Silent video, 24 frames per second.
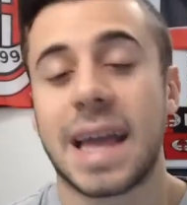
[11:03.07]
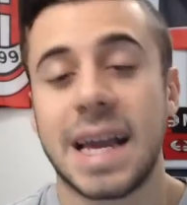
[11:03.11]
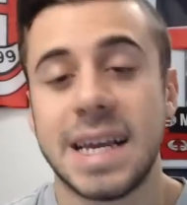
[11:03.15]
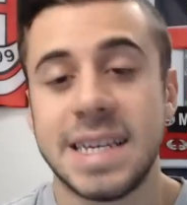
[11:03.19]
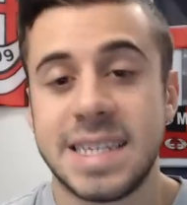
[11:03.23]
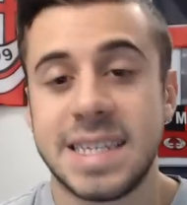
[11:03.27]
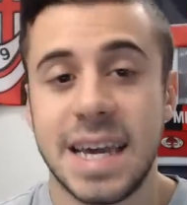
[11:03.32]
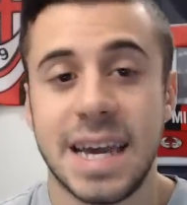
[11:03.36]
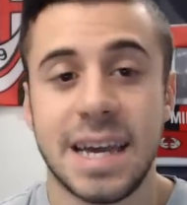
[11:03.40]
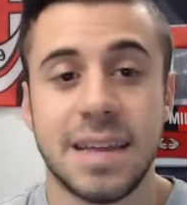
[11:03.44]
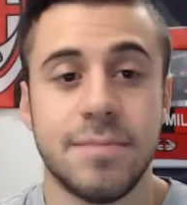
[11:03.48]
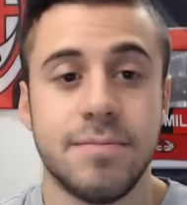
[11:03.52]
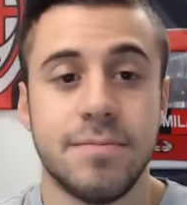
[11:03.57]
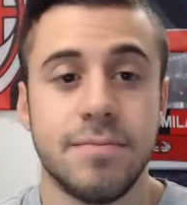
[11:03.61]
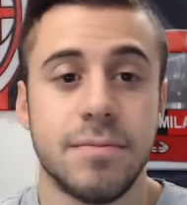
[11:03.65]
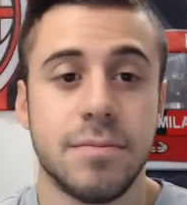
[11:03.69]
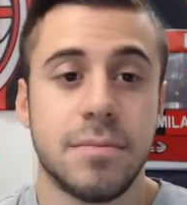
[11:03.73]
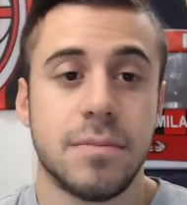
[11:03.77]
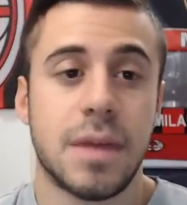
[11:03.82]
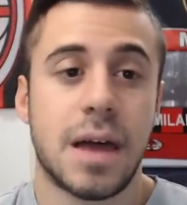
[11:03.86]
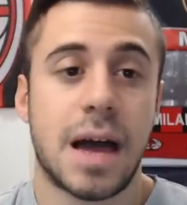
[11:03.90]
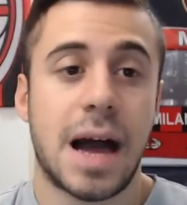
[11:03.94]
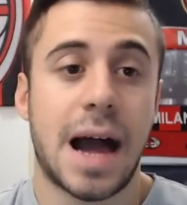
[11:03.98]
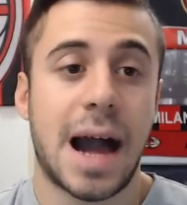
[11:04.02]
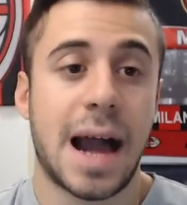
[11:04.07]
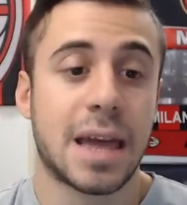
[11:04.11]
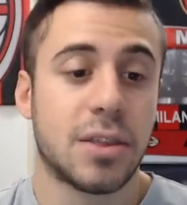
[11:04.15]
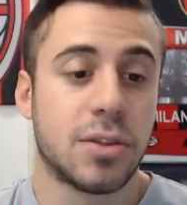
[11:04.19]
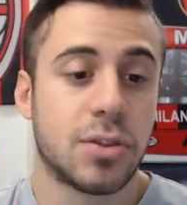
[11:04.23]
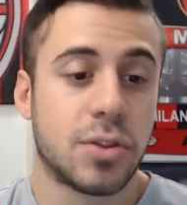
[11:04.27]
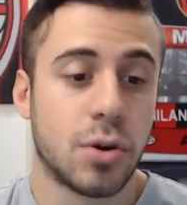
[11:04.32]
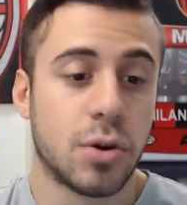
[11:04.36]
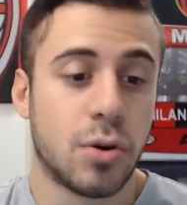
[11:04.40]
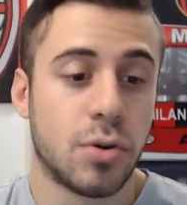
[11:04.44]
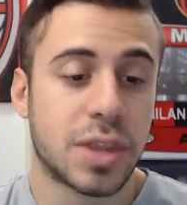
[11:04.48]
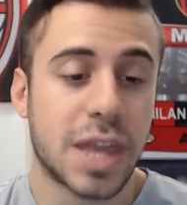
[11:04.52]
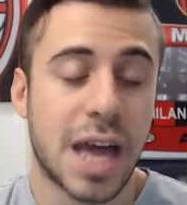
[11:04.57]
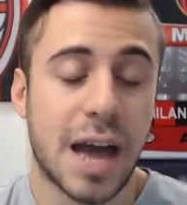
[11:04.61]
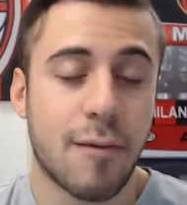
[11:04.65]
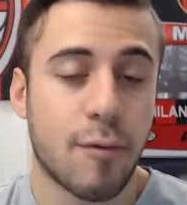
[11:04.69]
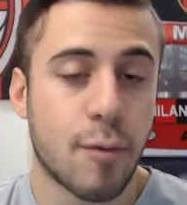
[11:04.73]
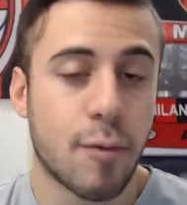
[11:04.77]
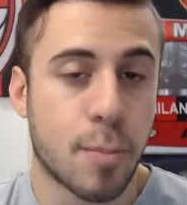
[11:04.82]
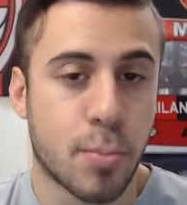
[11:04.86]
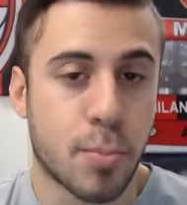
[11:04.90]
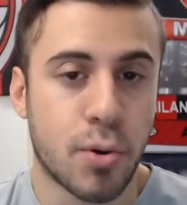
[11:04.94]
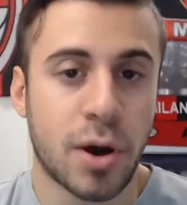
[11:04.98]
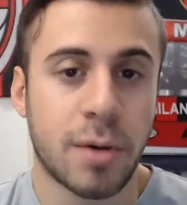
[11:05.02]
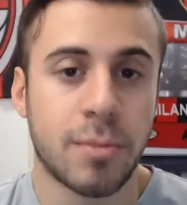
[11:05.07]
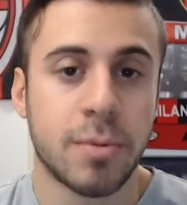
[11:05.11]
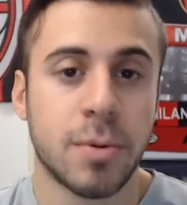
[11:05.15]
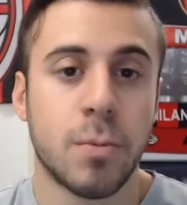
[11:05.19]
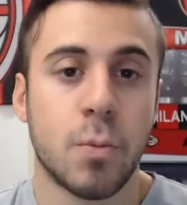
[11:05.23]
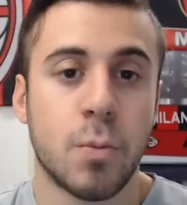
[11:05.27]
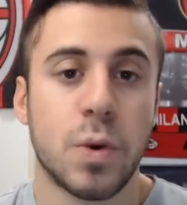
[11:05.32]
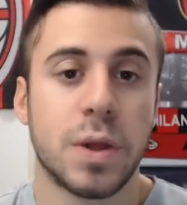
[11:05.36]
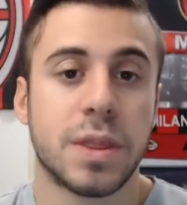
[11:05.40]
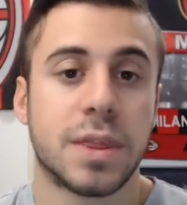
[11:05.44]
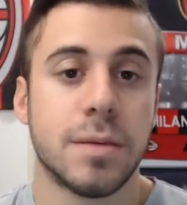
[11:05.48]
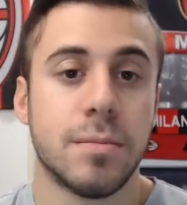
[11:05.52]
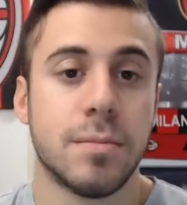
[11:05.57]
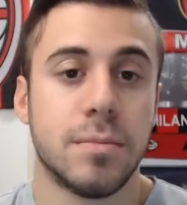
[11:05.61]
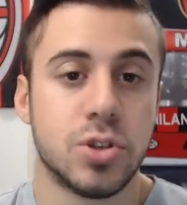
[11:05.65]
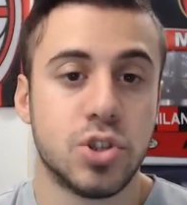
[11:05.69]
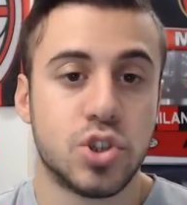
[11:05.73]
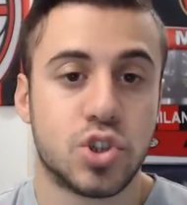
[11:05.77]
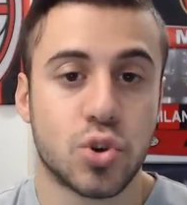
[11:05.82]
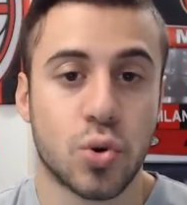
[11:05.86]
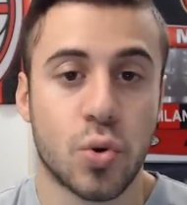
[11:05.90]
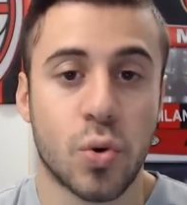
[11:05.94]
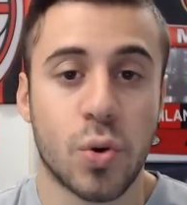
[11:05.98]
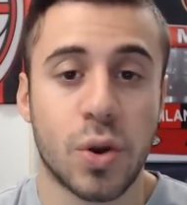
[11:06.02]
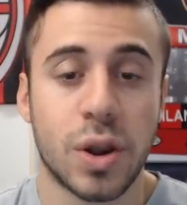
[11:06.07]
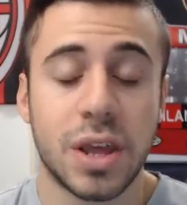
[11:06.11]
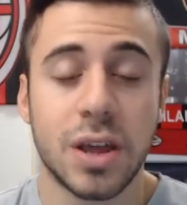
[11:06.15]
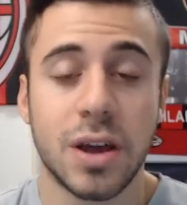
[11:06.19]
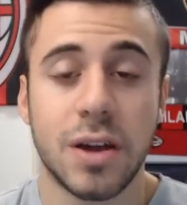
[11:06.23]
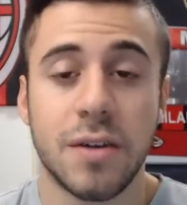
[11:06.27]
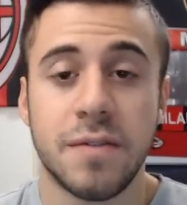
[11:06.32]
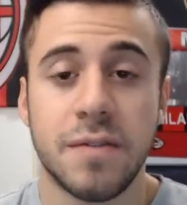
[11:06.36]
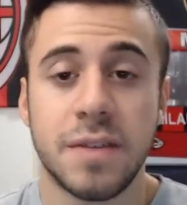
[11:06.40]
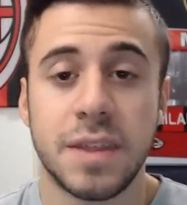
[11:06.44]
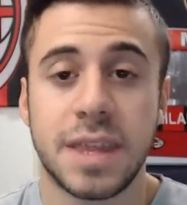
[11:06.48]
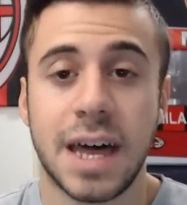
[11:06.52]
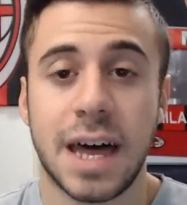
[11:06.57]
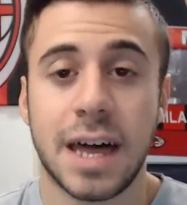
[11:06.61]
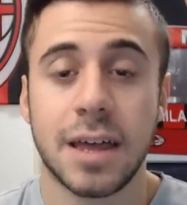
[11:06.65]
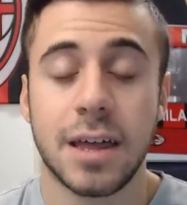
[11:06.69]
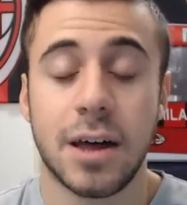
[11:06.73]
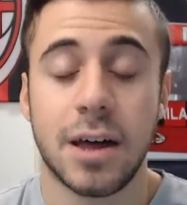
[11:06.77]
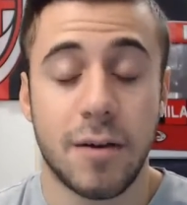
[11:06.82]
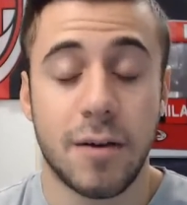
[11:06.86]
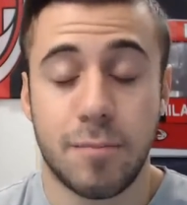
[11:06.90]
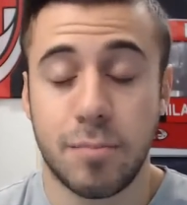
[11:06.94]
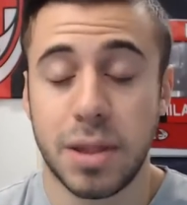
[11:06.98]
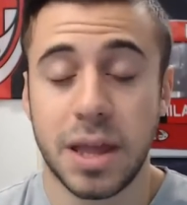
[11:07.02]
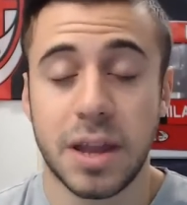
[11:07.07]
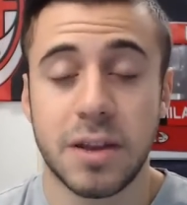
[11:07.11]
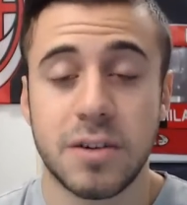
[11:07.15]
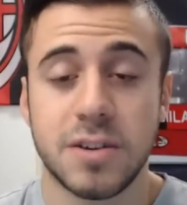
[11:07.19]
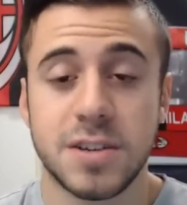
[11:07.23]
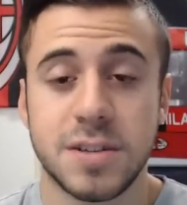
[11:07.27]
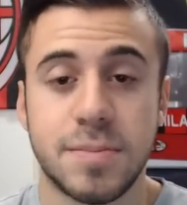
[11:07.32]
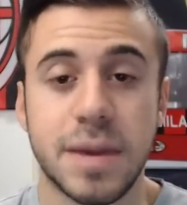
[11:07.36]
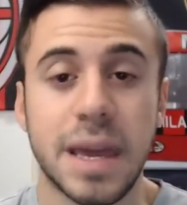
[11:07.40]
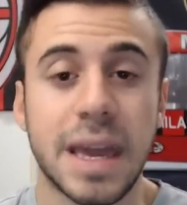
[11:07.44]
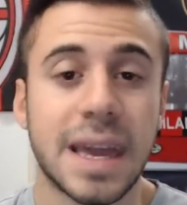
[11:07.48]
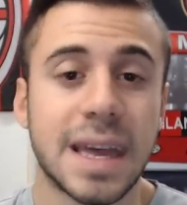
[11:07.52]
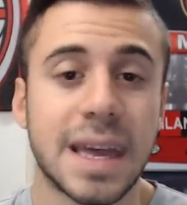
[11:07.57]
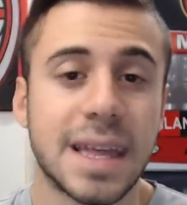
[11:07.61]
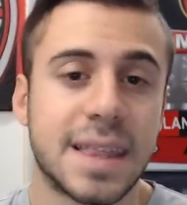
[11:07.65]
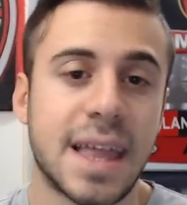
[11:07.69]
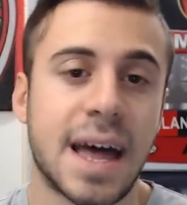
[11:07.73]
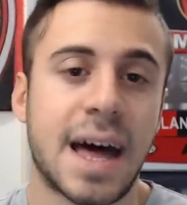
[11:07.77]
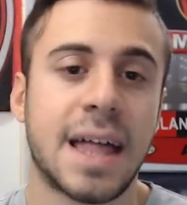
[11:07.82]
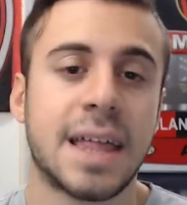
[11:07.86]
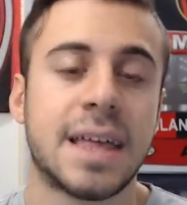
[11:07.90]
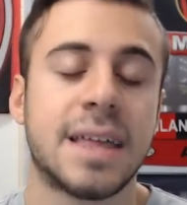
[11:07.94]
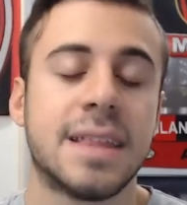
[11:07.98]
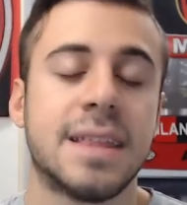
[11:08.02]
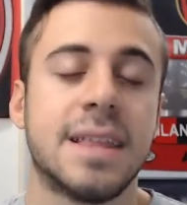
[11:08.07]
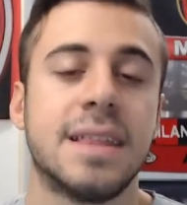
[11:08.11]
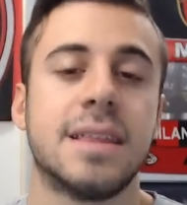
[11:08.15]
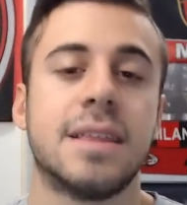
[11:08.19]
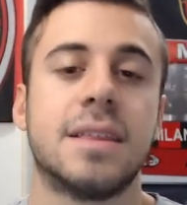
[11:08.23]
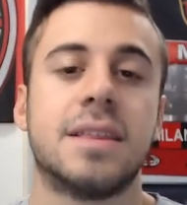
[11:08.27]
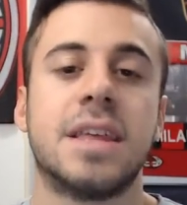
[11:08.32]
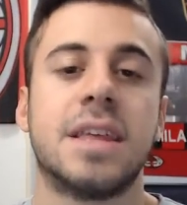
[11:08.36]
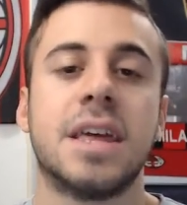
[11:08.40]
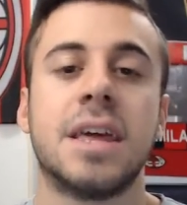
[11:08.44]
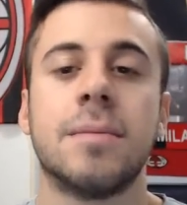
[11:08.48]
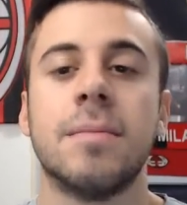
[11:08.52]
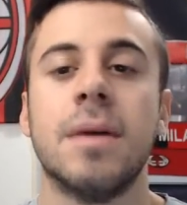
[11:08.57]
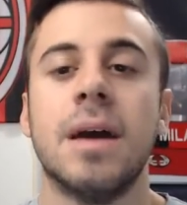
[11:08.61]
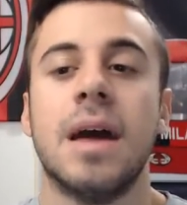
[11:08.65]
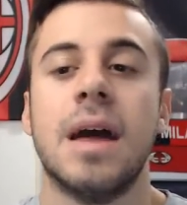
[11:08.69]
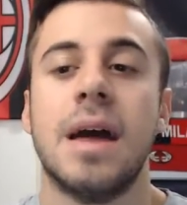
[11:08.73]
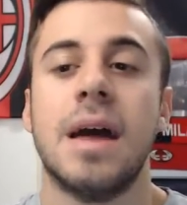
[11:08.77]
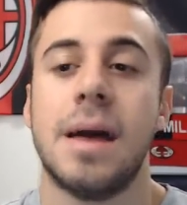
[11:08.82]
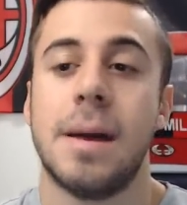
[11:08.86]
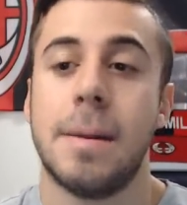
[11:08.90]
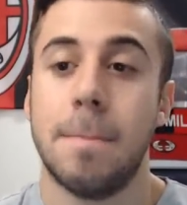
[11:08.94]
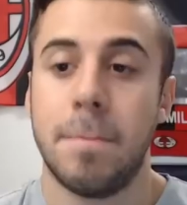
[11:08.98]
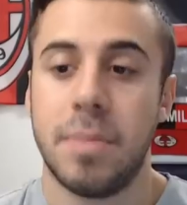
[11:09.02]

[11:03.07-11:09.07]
I said, I don't have a problem with the majority of players being Italian in the team,